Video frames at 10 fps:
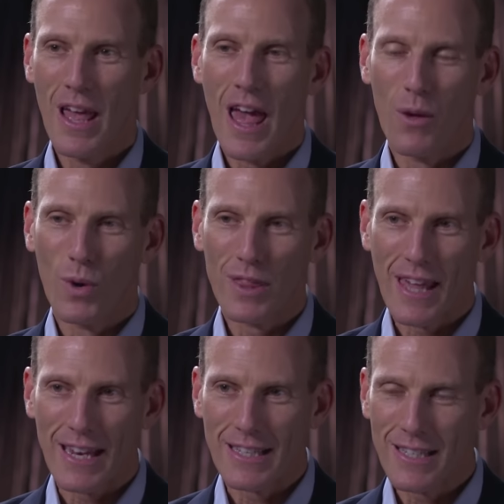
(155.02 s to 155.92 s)
And what
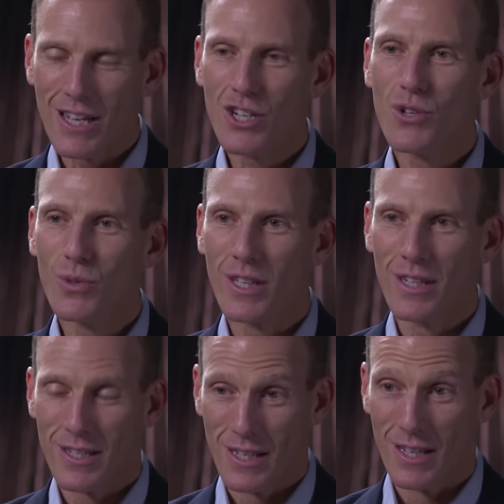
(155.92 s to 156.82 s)
that essentially
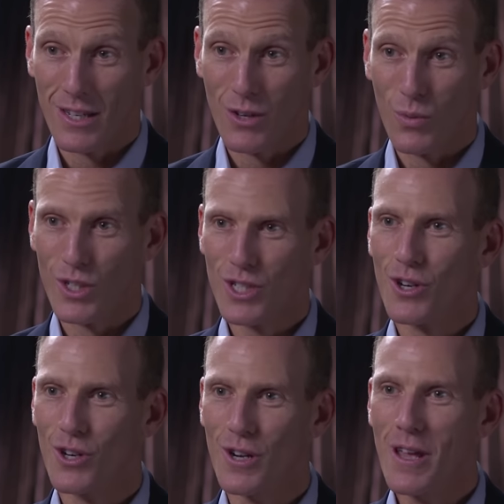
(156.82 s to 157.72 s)
did was
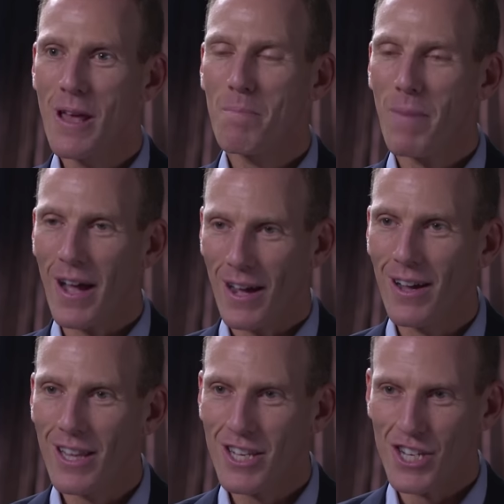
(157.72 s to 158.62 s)
turn
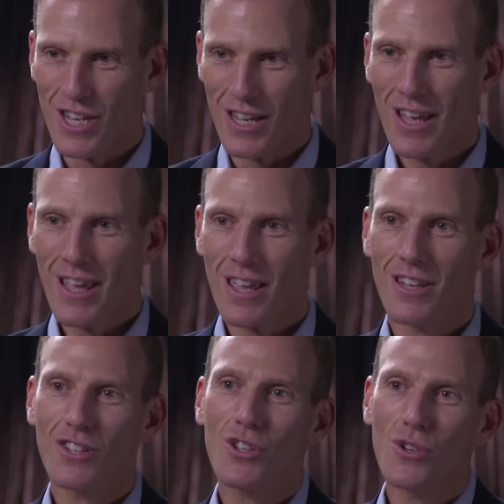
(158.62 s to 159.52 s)
biology
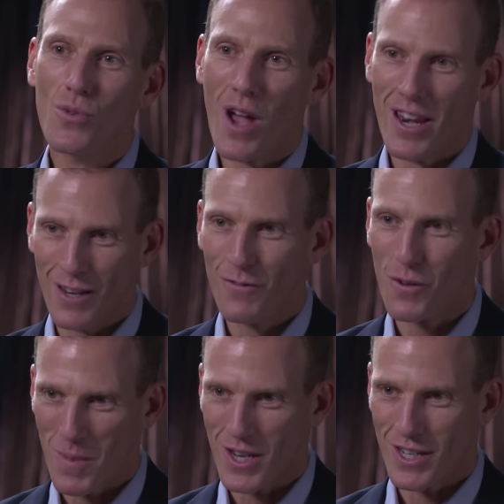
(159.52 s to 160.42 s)
into an
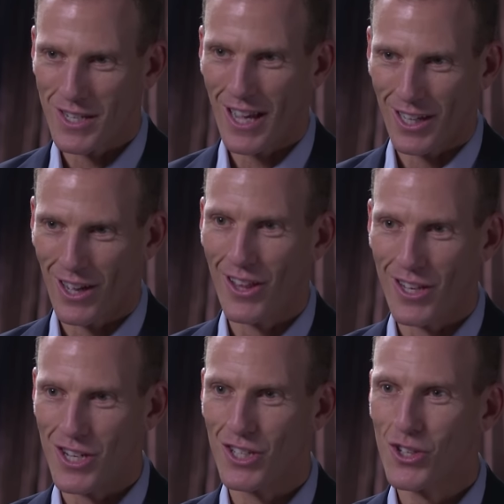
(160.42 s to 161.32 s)
information
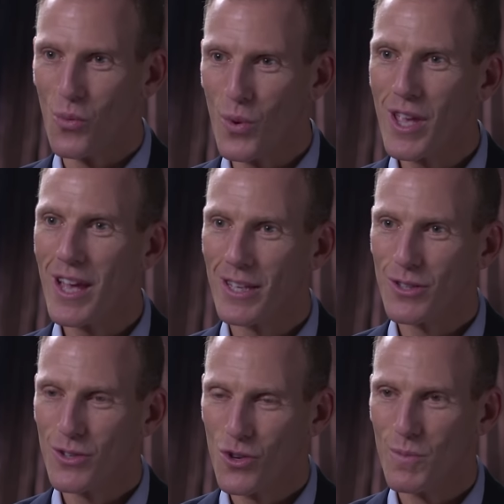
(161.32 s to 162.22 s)
technology. So we as
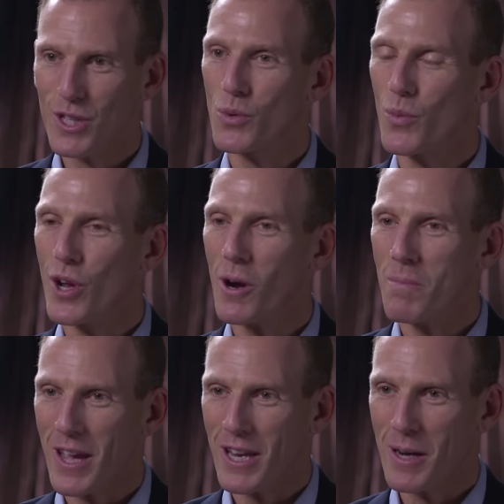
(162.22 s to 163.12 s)
humans, we are
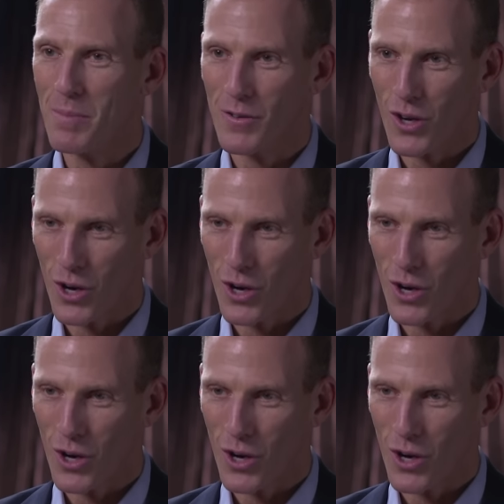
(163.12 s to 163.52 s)
made up of